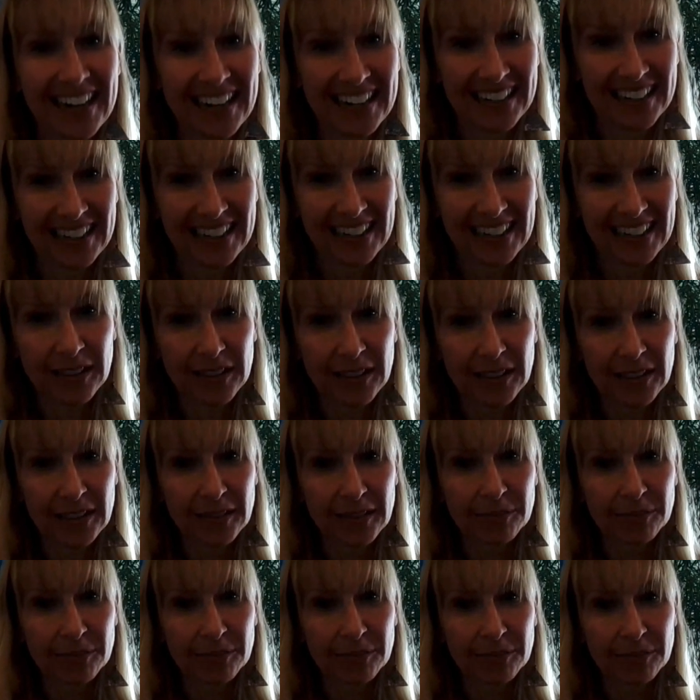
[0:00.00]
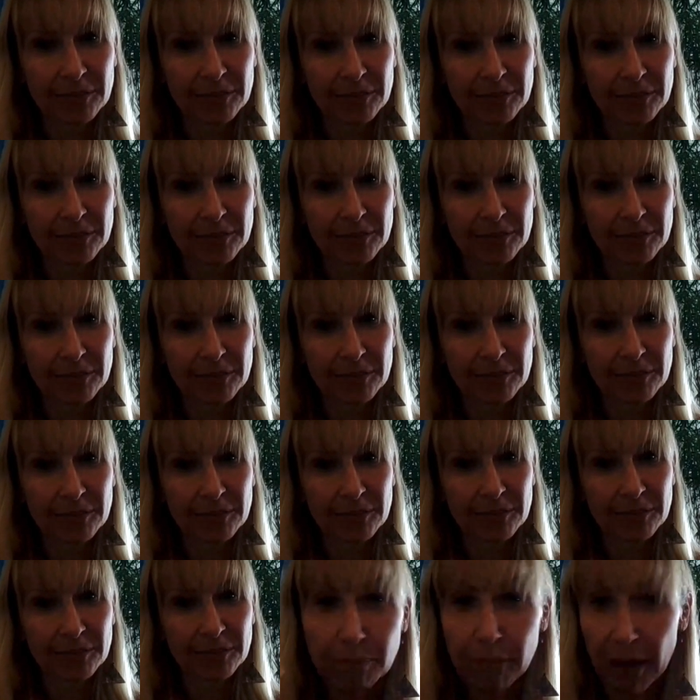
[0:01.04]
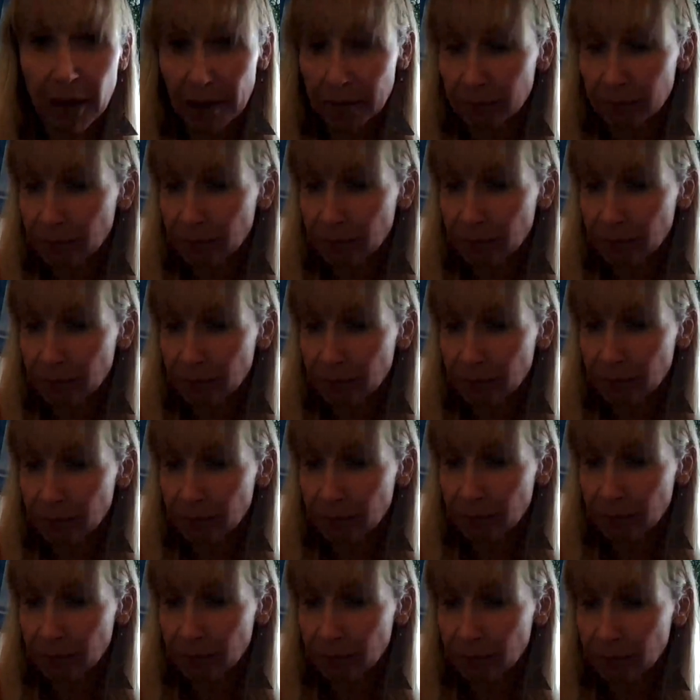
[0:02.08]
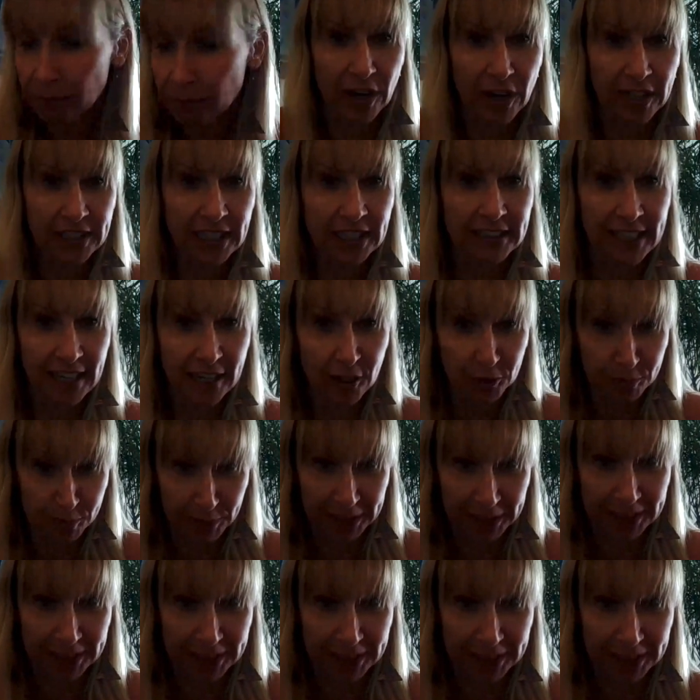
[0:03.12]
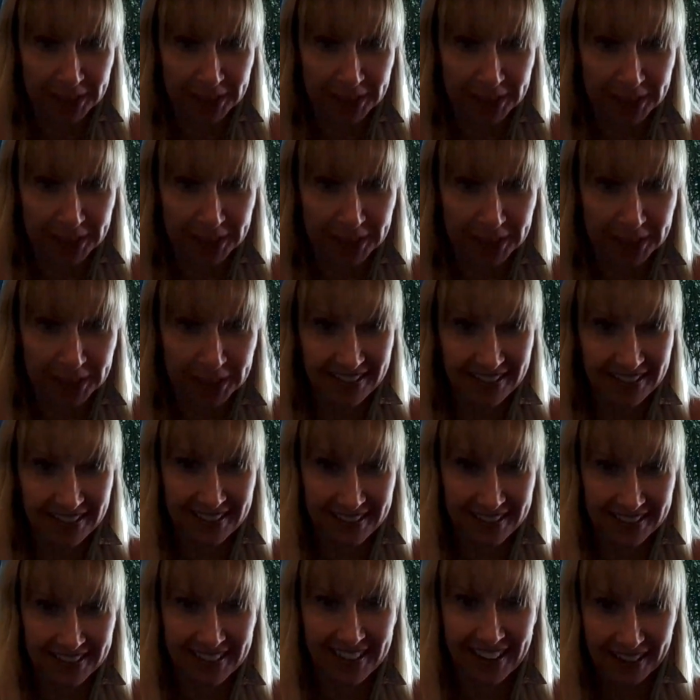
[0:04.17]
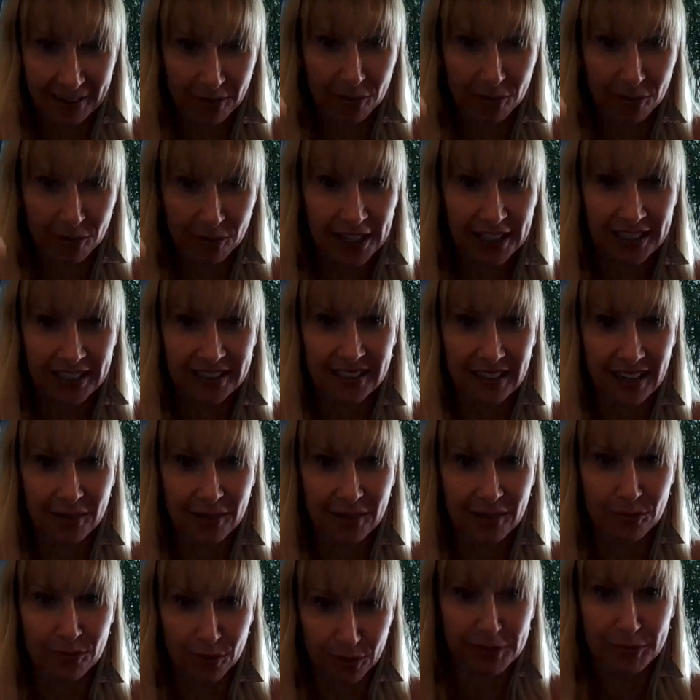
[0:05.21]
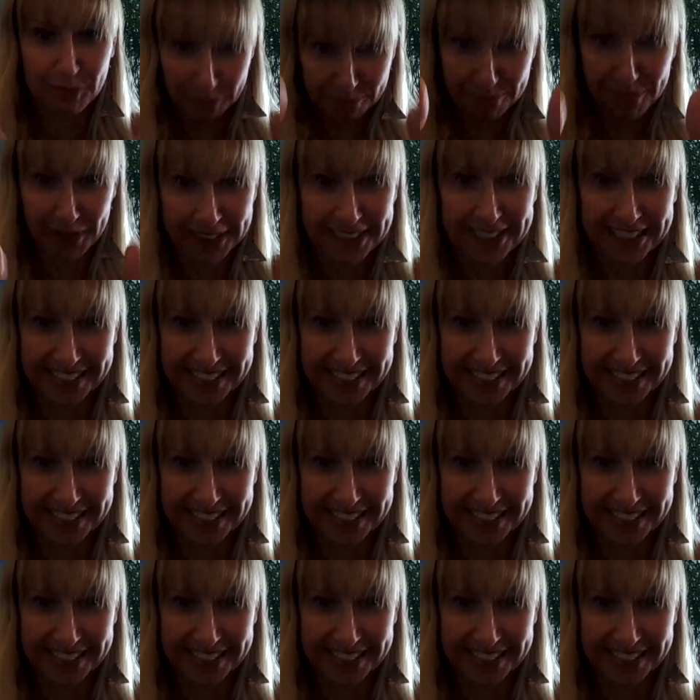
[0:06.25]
but please, I don't want to interrupt or write that down, but I want to. Please.